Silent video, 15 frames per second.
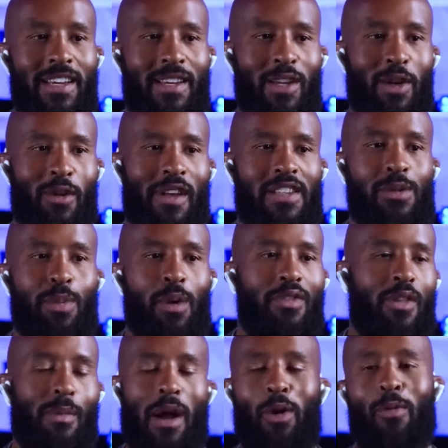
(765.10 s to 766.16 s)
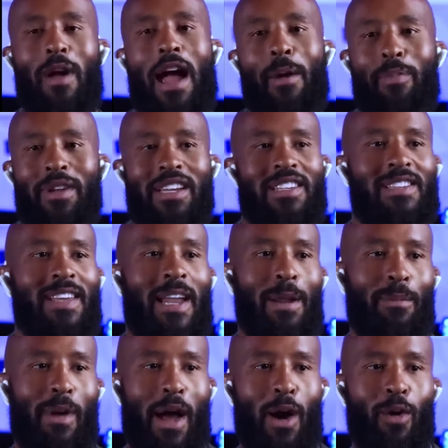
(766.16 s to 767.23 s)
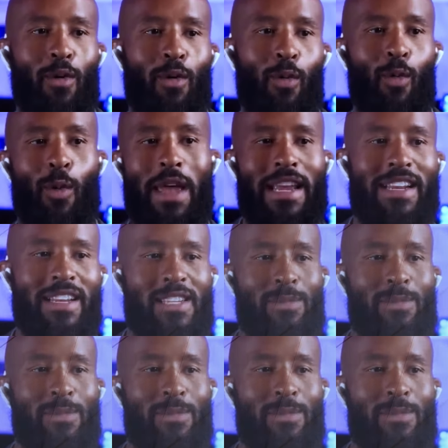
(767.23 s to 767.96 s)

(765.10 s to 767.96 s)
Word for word: you know that's the beautiful thing about grappling. It's not about weight, it's